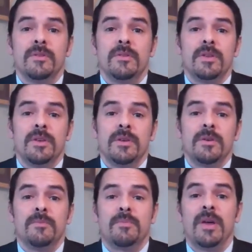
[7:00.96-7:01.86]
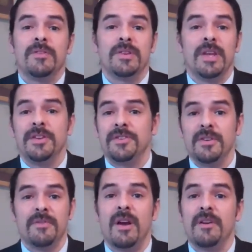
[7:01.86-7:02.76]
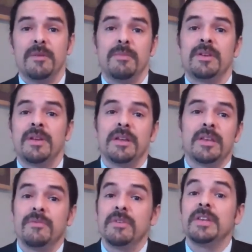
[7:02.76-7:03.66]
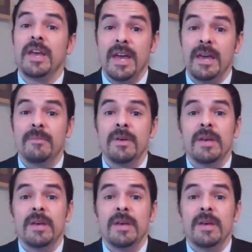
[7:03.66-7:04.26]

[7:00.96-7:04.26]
the presentation of argument on a given day.